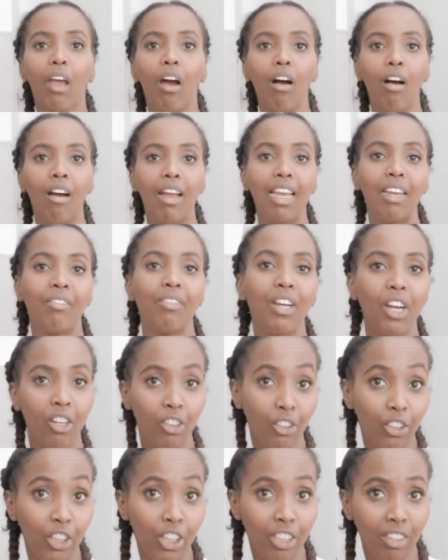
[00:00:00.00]
I live in
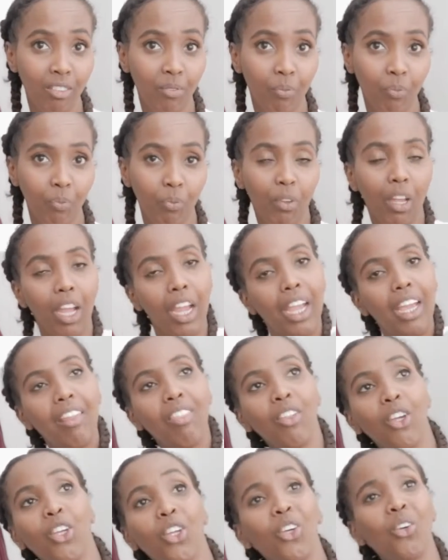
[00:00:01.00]
London,
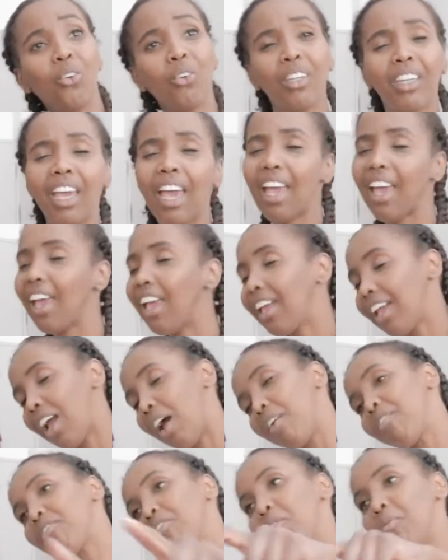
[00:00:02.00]
in the UK
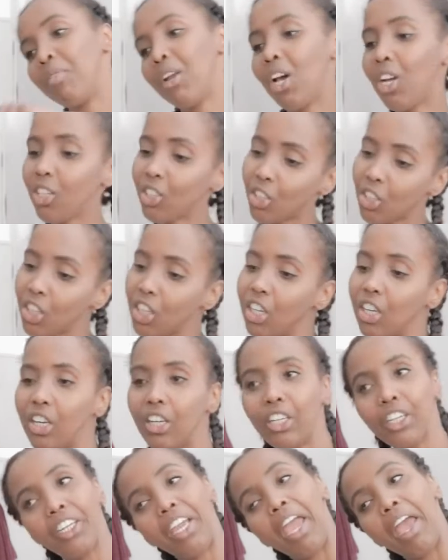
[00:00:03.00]
of
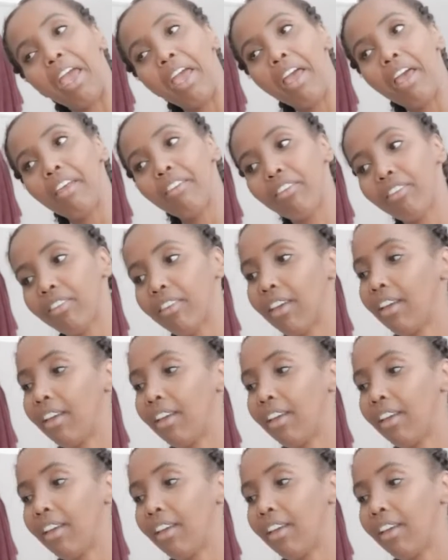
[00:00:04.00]
London, yes.